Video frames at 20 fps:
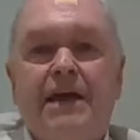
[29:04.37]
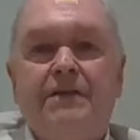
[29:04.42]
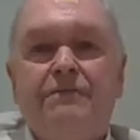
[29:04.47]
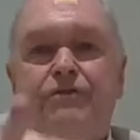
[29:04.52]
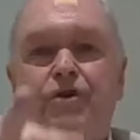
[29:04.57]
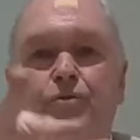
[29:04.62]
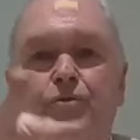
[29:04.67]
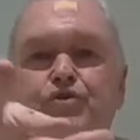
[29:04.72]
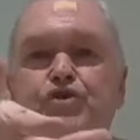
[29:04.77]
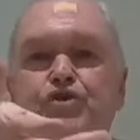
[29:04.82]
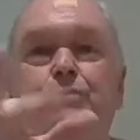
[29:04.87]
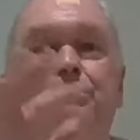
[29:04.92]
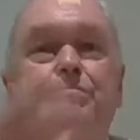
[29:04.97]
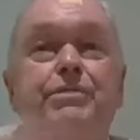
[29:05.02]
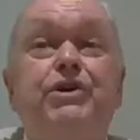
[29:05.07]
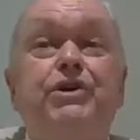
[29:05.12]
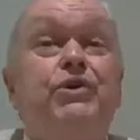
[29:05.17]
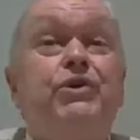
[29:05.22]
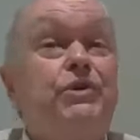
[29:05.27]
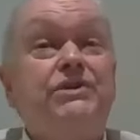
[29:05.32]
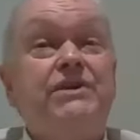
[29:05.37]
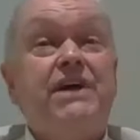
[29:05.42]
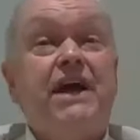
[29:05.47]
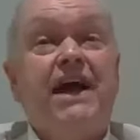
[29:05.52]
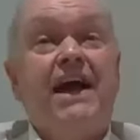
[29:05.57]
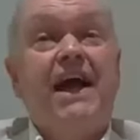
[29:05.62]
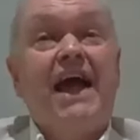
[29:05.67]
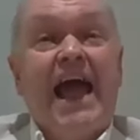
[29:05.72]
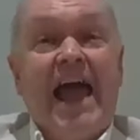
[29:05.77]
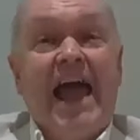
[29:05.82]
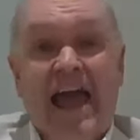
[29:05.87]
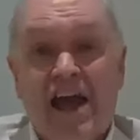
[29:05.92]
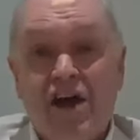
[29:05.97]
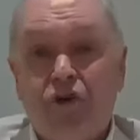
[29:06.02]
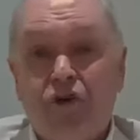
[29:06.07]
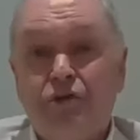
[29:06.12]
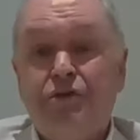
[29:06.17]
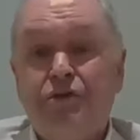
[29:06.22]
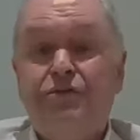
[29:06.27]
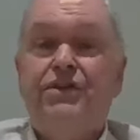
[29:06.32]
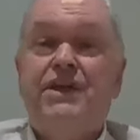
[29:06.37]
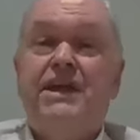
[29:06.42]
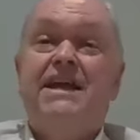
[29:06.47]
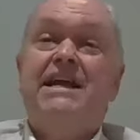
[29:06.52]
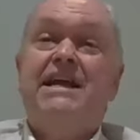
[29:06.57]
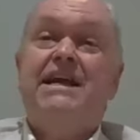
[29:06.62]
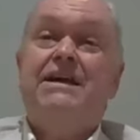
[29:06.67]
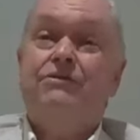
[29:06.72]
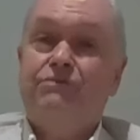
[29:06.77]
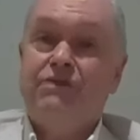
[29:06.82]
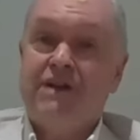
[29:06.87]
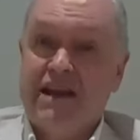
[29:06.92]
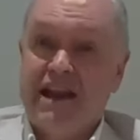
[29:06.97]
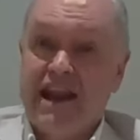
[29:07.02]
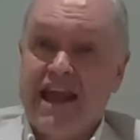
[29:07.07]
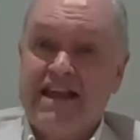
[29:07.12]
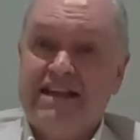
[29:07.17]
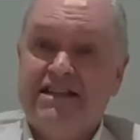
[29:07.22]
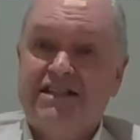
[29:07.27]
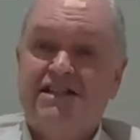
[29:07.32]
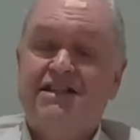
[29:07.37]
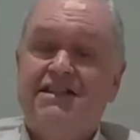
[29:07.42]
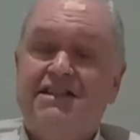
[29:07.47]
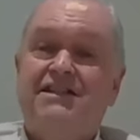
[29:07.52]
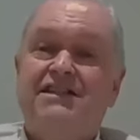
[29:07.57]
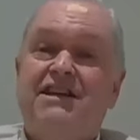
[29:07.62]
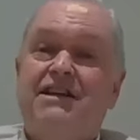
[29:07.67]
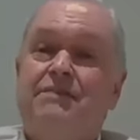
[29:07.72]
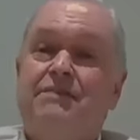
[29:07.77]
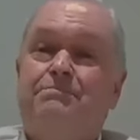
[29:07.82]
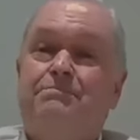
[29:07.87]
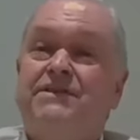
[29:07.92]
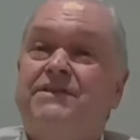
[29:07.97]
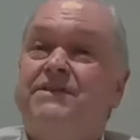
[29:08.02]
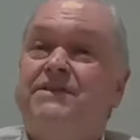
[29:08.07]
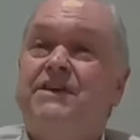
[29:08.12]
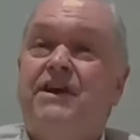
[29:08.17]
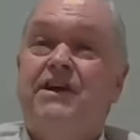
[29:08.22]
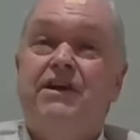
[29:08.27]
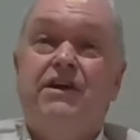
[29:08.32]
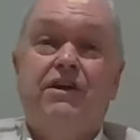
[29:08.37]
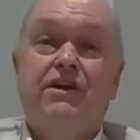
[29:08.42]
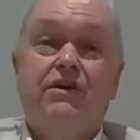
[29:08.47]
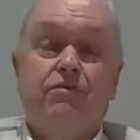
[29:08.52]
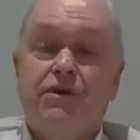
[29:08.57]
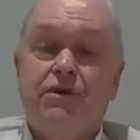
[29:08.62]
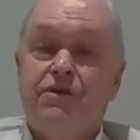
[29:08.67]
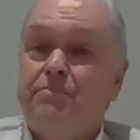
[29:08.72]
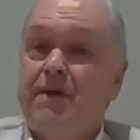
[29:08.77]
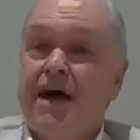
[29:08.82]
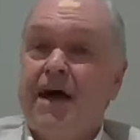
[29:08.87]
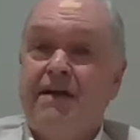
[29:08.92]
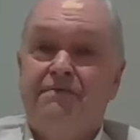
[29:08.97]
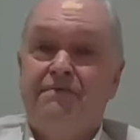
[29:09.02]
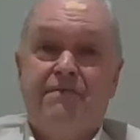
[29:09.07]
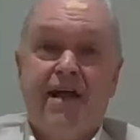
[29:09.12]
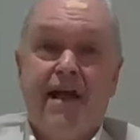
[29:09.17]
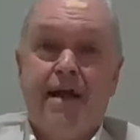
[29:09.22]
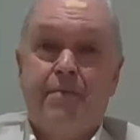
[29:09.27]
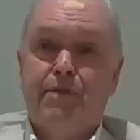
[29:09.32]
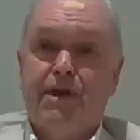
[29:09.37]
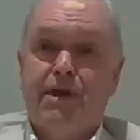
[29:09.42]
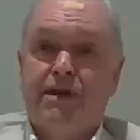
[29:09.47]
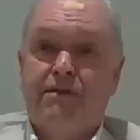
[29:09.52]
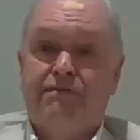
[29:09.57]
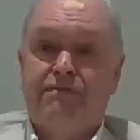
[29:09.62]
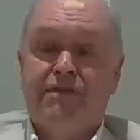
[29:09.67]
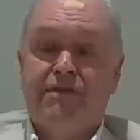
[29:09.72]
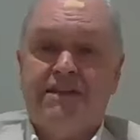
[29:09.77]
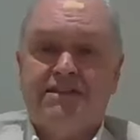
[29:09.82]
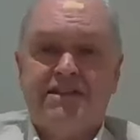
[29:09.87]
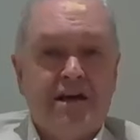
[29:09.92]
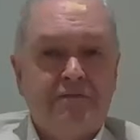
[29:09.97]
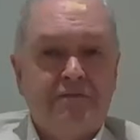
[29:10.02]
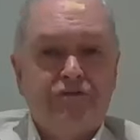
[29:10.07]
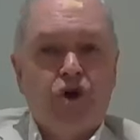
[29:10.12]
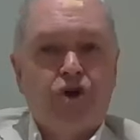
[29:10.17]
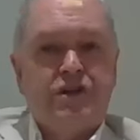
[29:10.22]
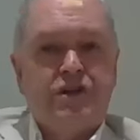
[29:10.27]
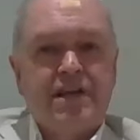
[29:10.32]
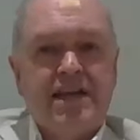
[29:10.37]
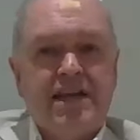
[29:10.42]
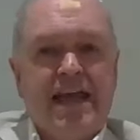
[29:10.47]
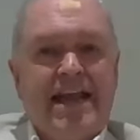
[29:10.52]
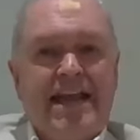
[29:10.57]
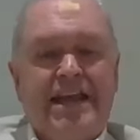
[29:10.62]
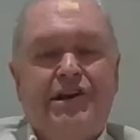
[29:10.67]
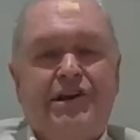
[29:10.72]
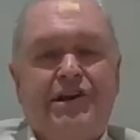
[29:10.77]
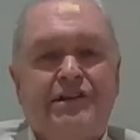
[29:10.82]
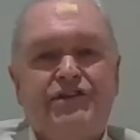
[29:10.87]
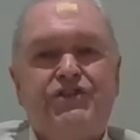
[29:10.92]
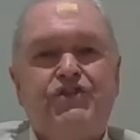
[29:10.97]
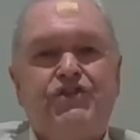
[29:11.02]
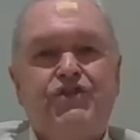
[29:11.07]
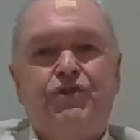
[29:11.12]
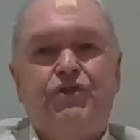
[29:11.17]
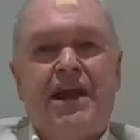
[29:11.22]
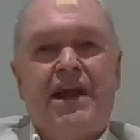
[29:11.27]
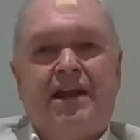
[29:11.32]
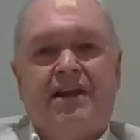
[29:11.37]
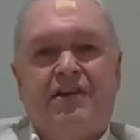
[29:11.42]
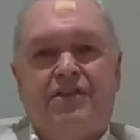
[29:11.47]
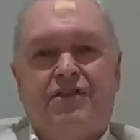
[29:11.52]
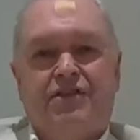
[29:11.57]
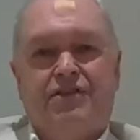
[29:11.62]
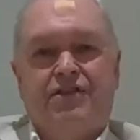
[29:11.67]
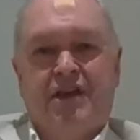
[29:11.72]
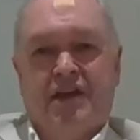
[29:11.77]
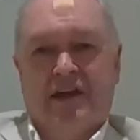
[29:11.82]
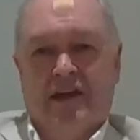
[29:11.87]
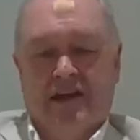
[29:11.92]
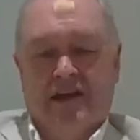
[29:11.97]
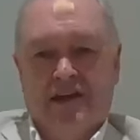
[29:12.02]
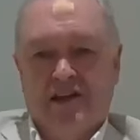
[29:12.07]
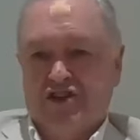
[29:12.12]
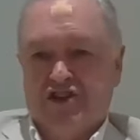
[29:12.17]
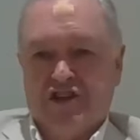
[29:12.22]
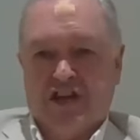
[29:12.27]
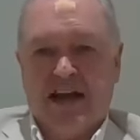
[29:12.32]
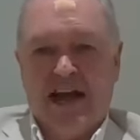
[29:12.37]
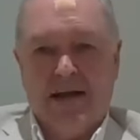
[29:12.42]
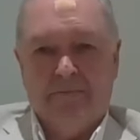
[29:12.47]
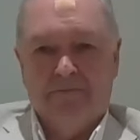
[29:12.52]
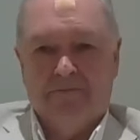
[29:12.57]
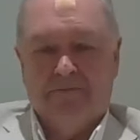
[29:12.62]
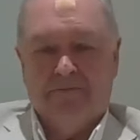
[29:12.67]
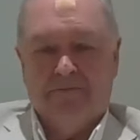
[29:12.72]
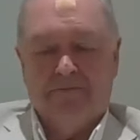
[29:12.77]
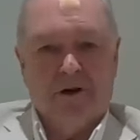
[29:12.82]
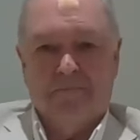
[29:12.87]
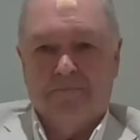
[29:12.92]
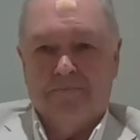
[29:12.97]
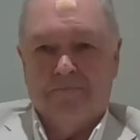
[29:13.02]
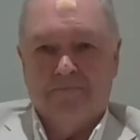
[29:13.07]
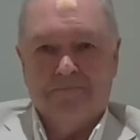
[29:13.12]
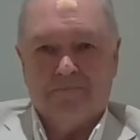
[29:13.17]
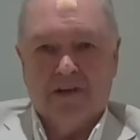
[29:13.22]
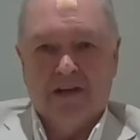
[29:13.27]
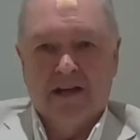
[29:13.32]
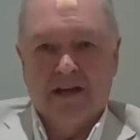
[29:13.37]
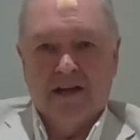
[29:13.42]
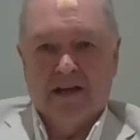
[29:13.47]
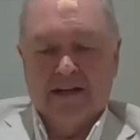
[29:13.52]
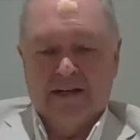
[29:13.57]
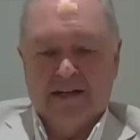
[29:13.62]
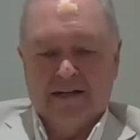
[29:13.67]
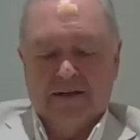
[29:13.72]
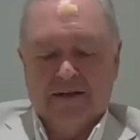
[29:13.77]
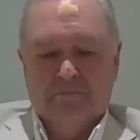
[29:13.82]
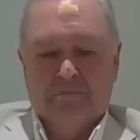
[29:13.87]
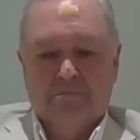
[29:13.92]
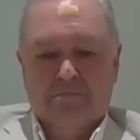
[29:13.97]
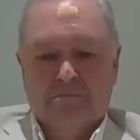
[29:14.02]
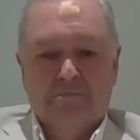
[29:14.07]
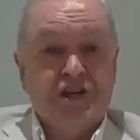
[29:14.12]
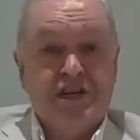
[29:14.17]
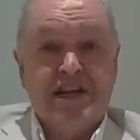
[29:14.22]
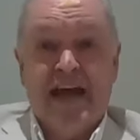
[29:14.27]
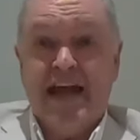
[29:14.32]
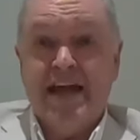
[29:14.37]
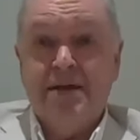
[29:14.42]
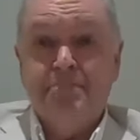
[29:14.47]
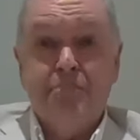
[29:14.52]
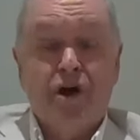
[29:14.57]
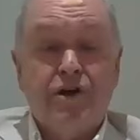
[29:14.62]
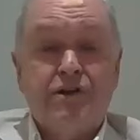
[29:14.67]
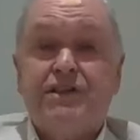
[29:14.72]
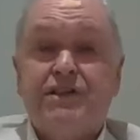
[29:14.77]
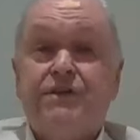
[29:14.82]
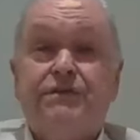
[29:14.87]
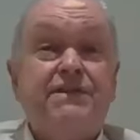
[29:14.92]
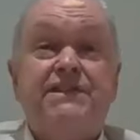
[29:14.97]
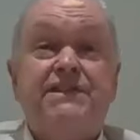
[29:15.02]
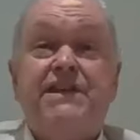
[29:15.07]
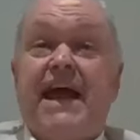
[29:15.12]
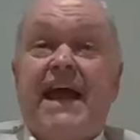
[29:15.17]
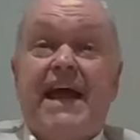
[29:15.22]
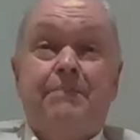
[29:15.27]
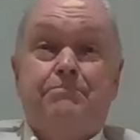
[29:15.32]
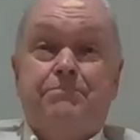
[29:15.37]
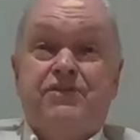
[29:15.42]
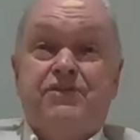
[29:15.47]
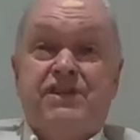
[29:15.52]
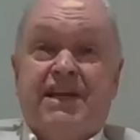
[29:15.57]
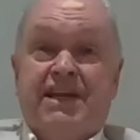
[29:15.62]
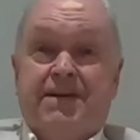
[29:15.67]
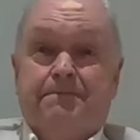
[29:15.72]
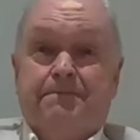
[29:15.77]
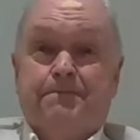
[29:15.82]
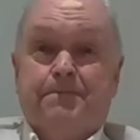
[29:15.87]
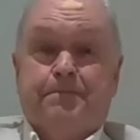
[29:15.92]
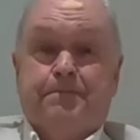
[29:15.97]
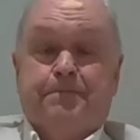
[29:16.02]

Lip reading: platform to build healthy relationships with my family and friends. I've got an inner strength to come from. Today, most of us are empty.